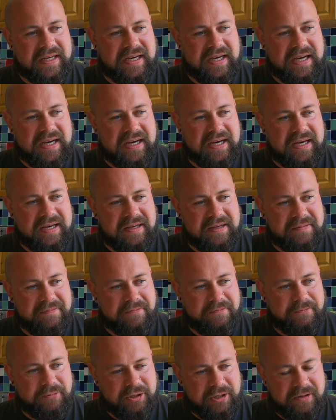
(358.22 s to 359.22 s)

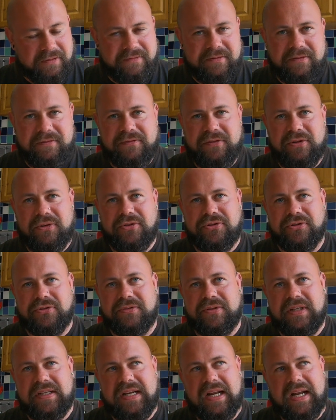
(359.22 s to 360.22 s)
We'll go for the
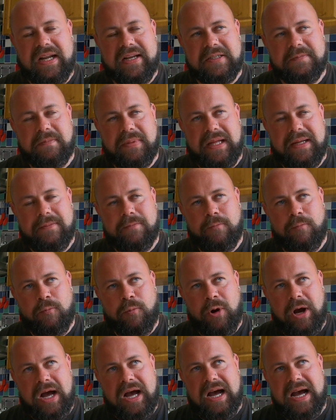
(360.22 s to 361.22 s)
Fusion. Now I'll explain
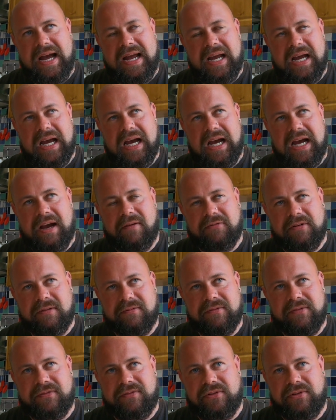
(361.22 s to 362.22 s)
why I've
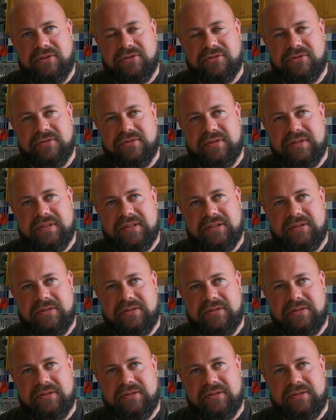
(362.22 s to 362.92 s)
gone for the Fusion,